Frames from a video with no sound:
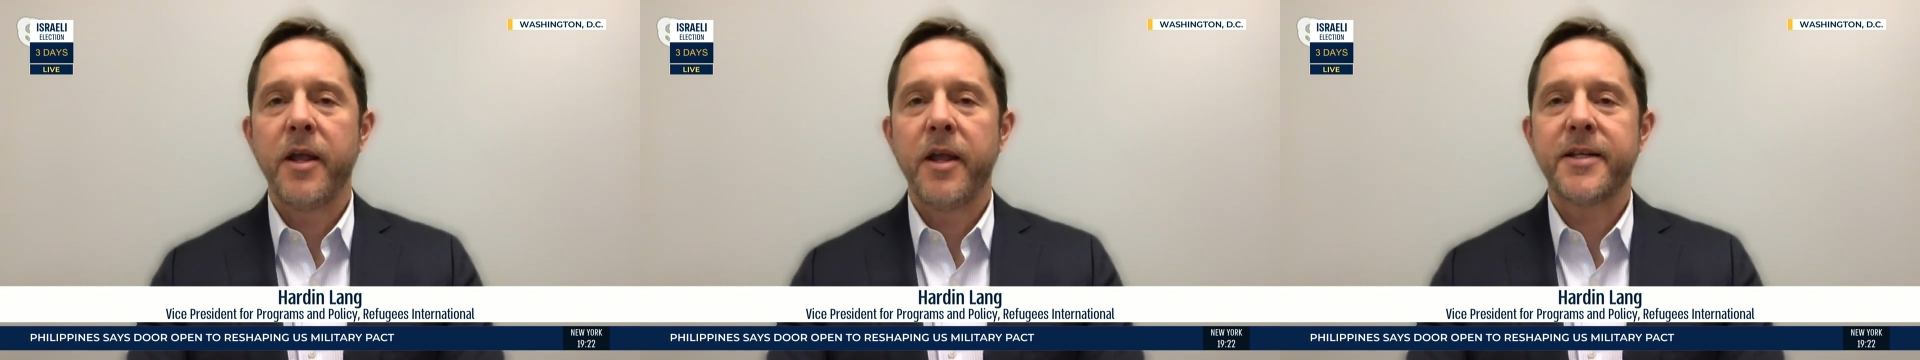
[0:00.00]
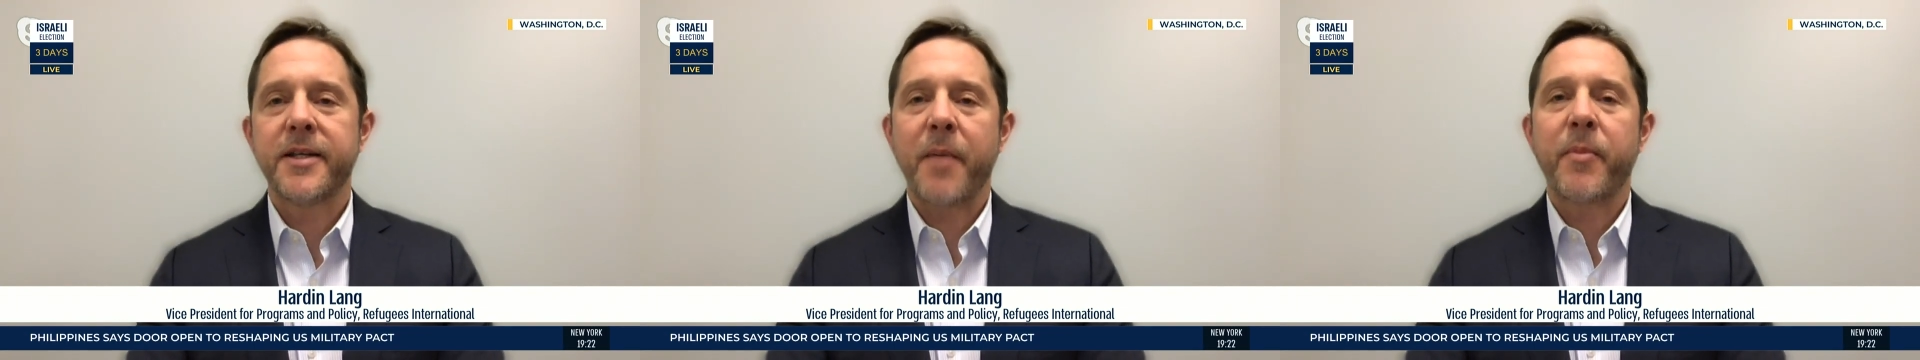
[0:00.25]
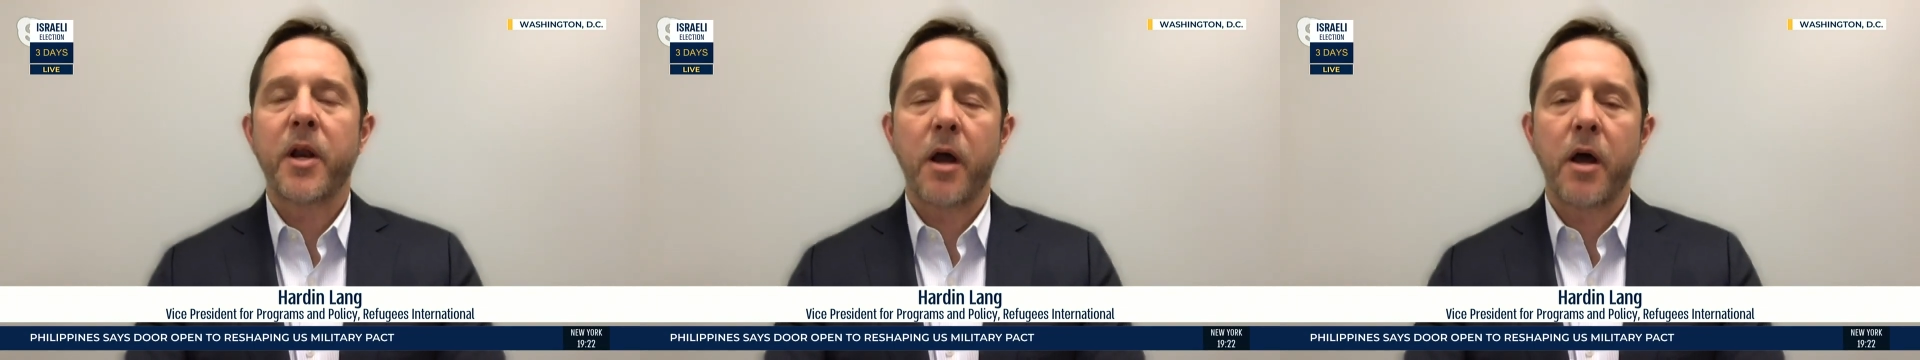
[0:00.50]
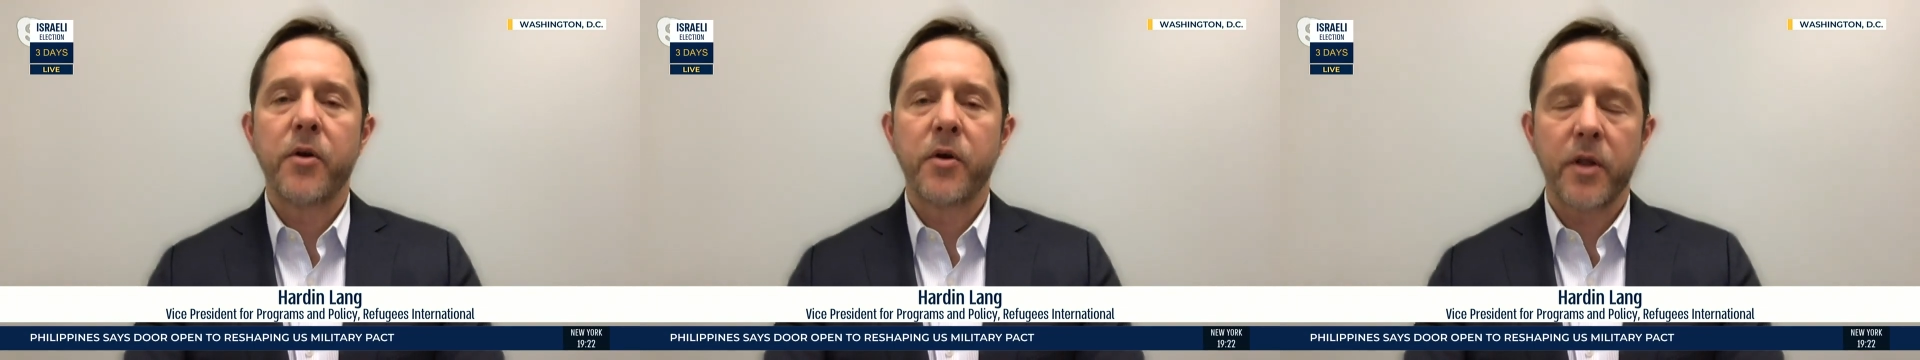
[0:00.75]
is happening
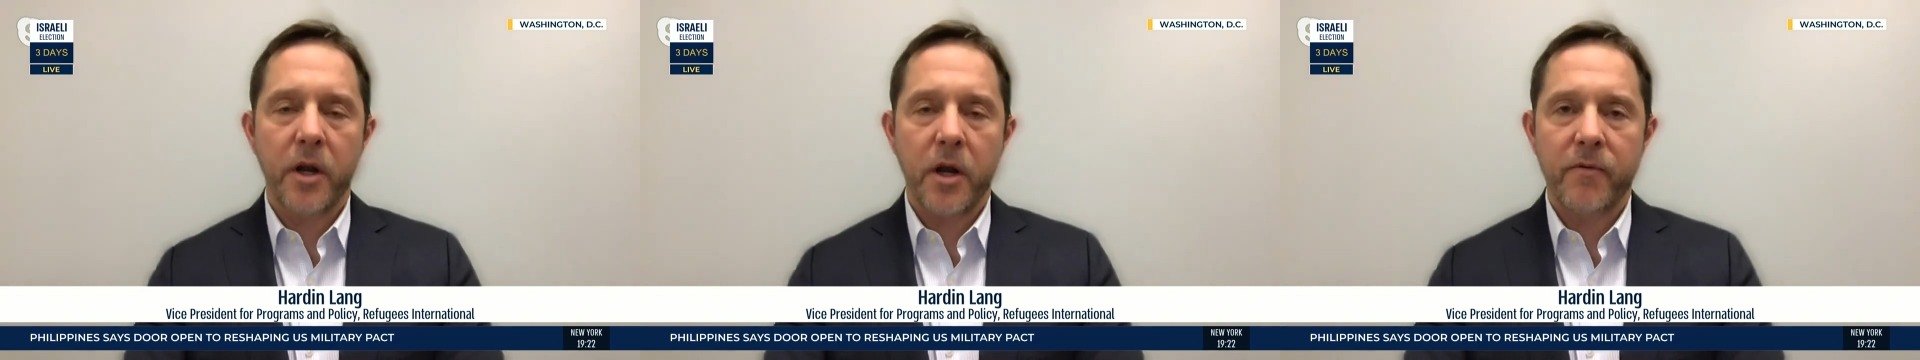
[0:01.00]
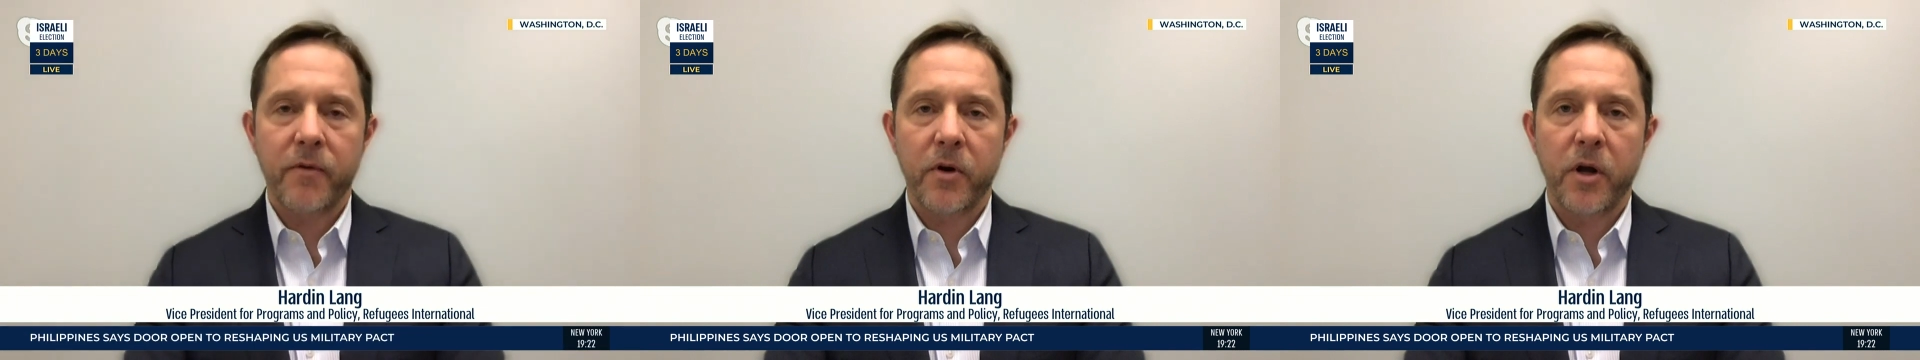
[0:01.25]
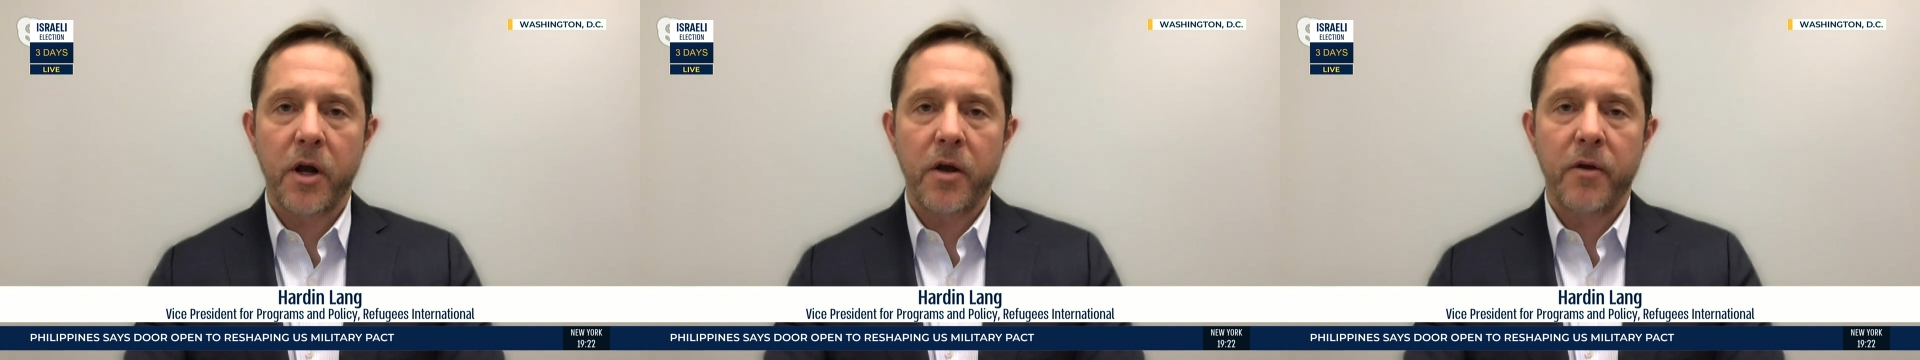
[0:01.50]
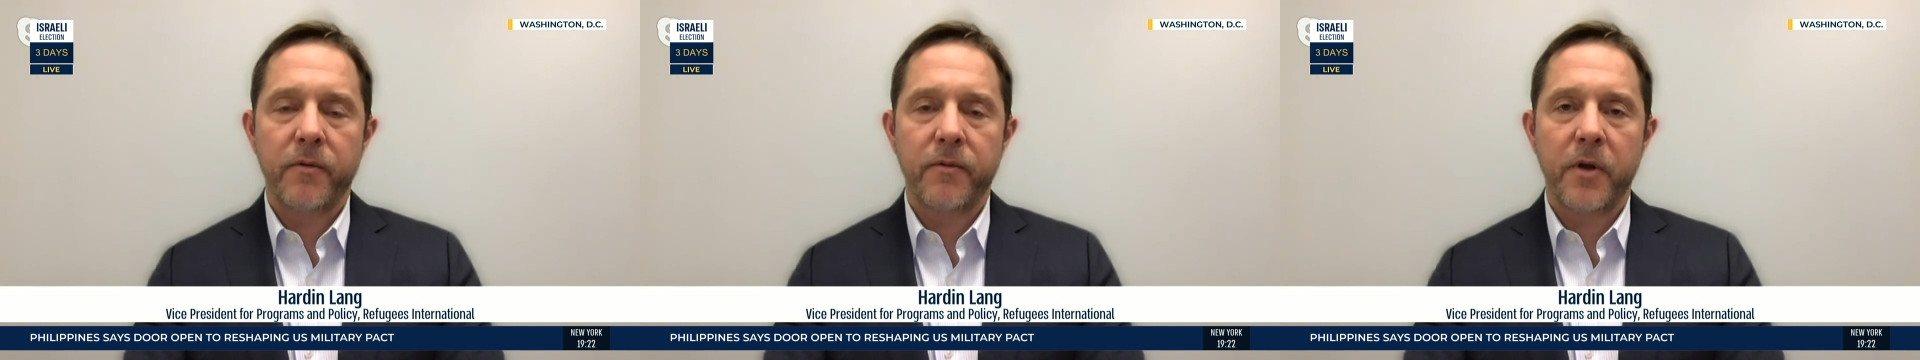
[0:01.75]
under the cover
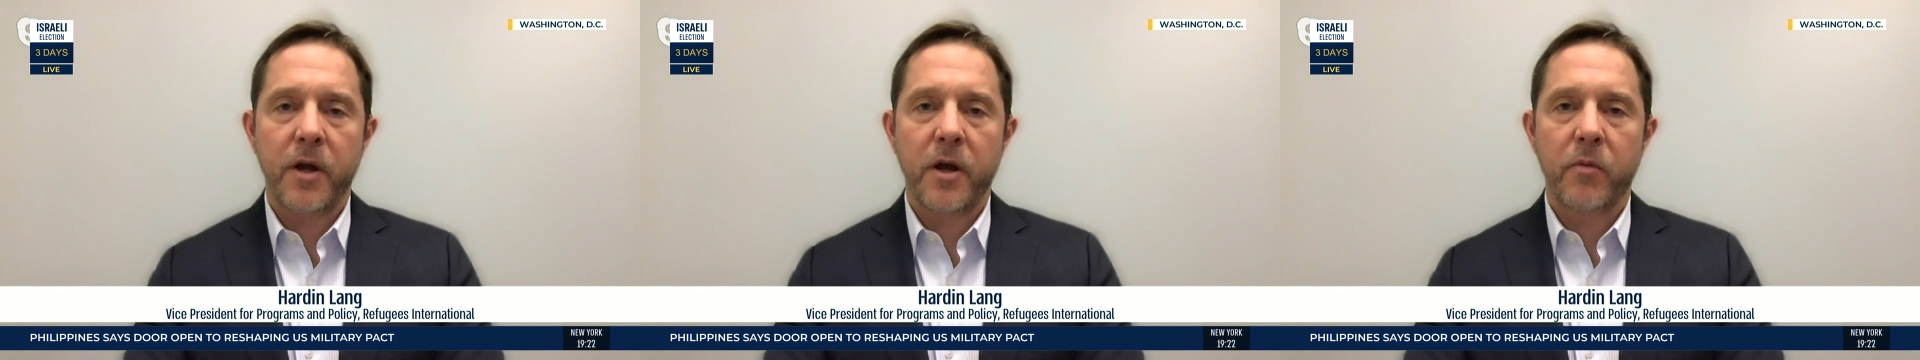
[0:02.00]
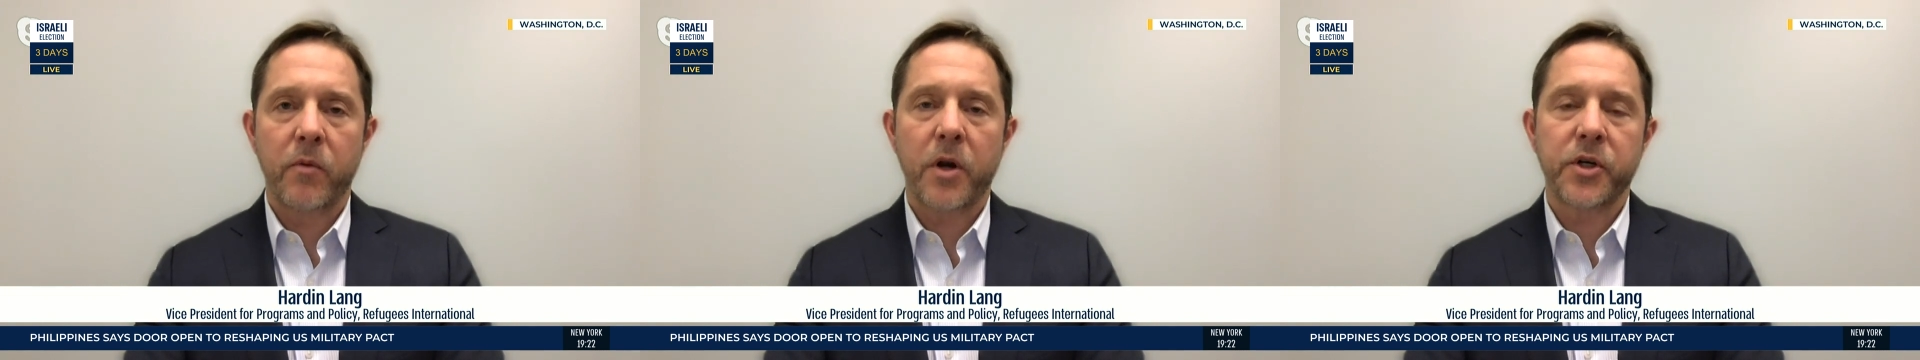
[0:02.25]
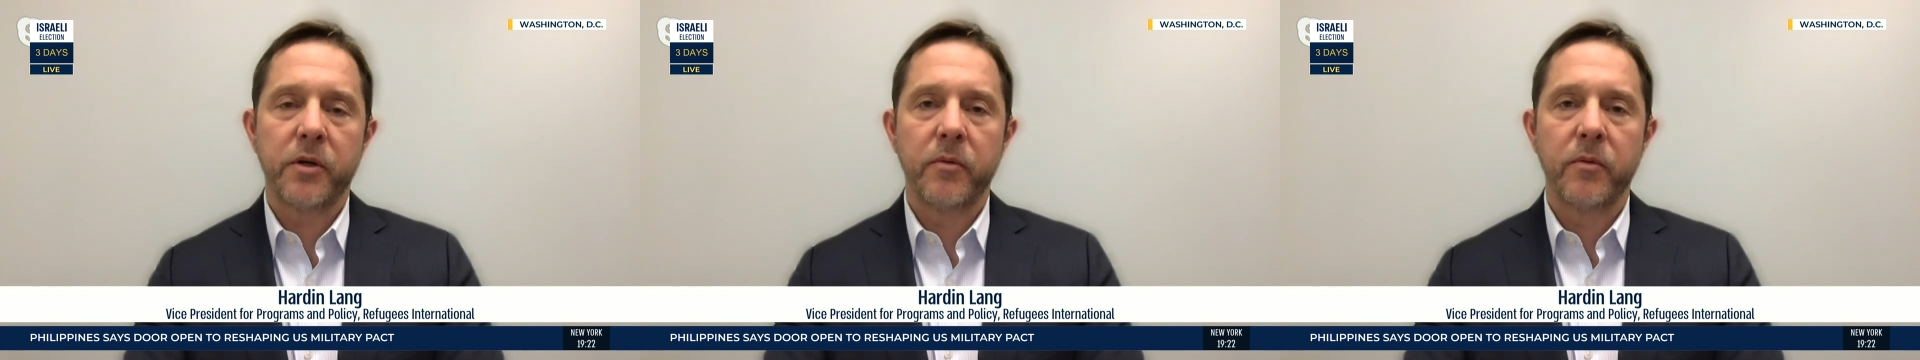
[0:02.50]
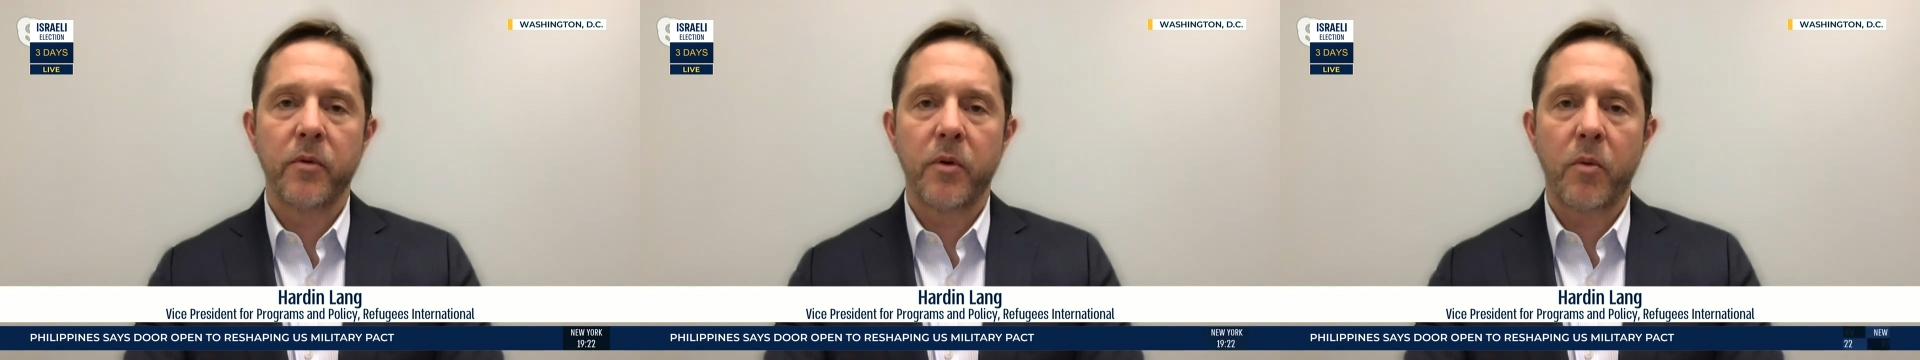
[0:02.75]
of uh,
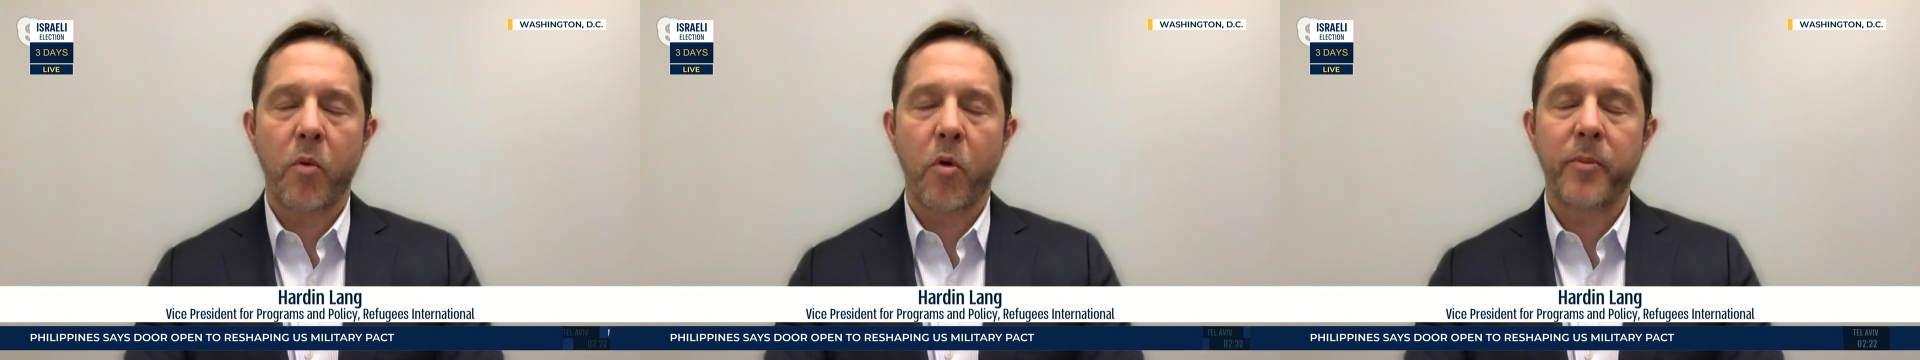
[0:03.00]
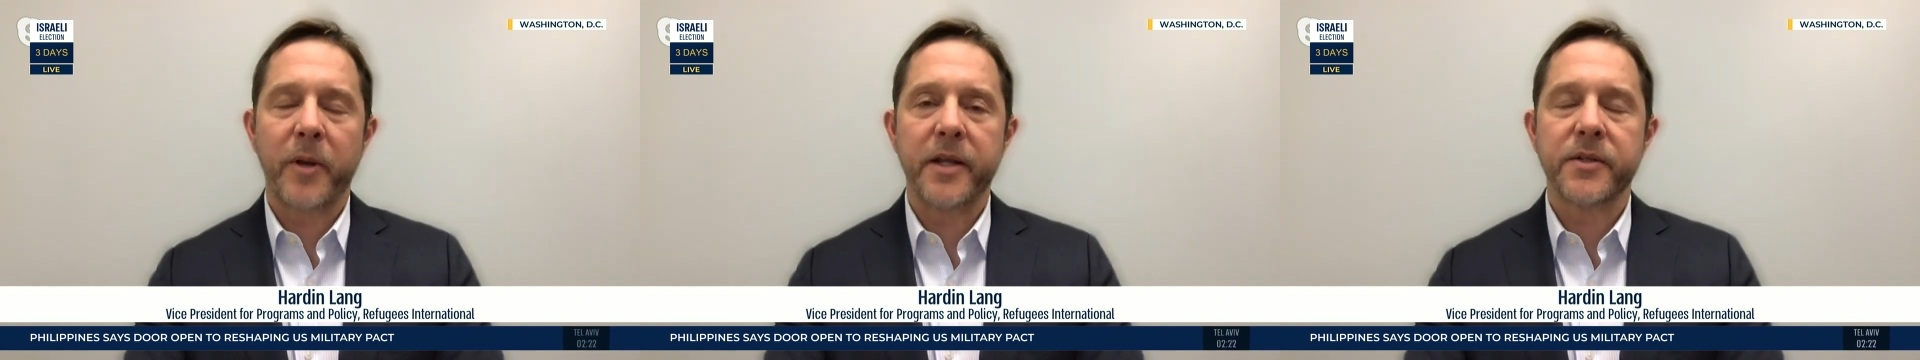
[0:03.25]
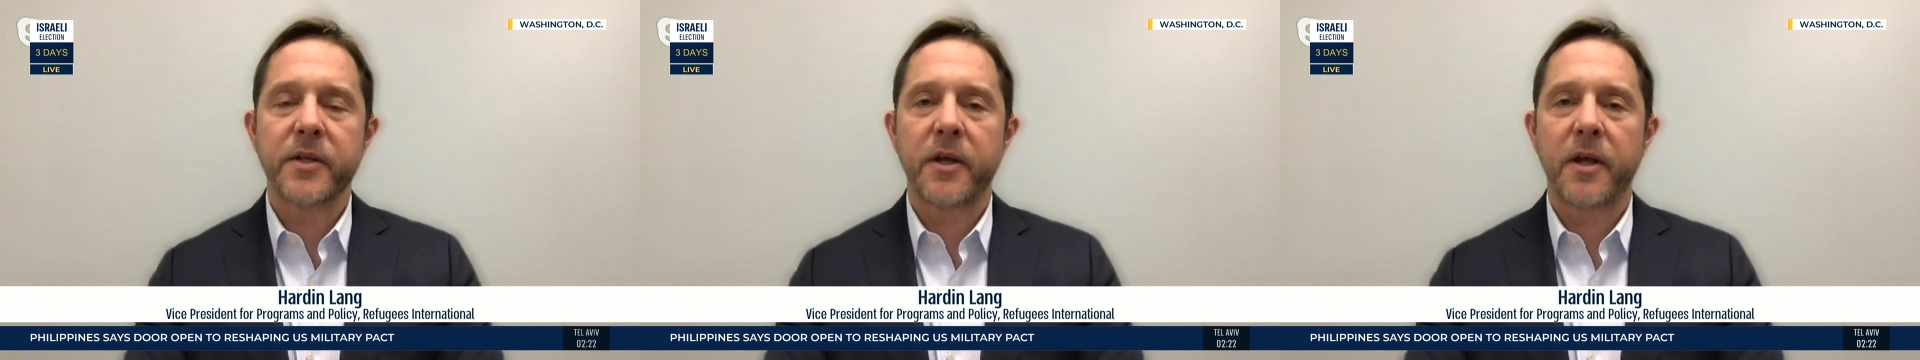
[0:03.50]
Russian uh, warplanes,